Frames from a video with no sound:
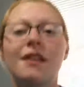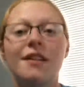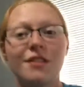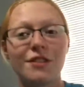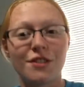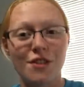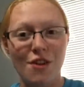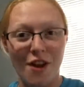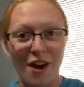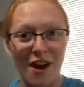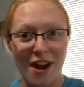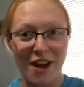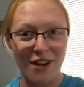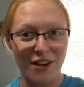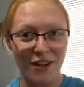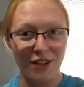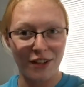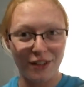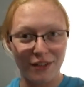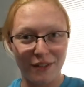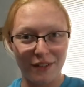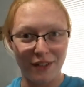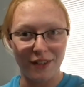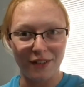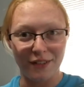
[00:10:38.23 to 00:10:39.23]
Sorry, I had to
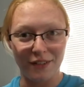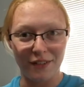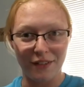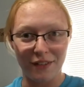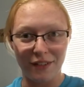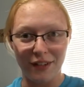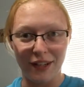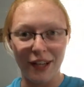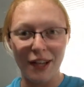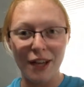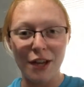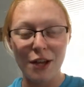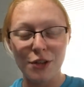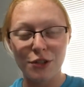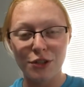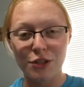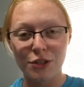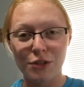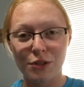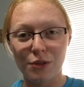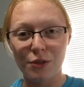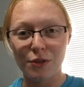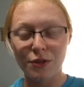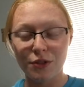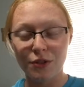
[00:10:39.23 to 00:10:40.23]
go in a hurry.
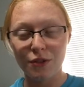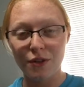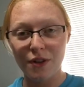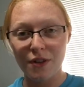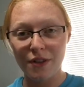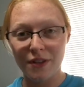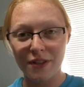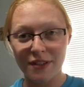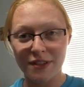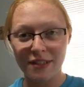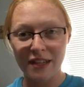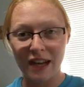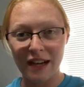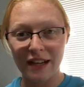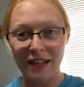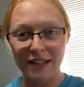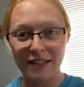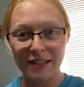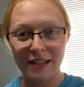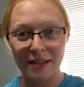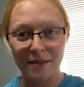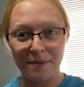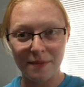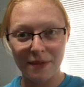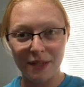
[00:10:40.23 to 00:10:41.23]
So those are all the study
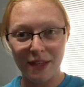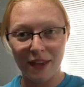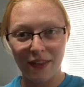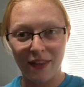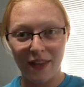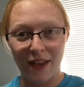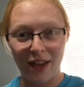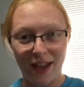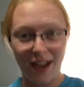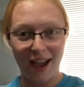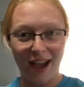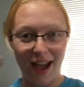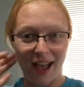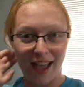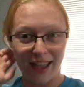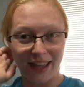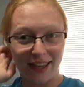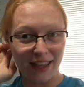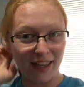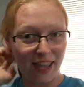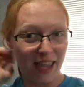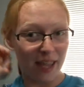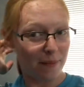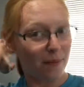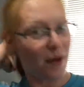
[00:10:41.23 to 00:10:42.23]
tips that I
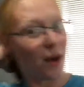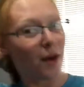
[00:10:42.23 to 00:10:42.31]
came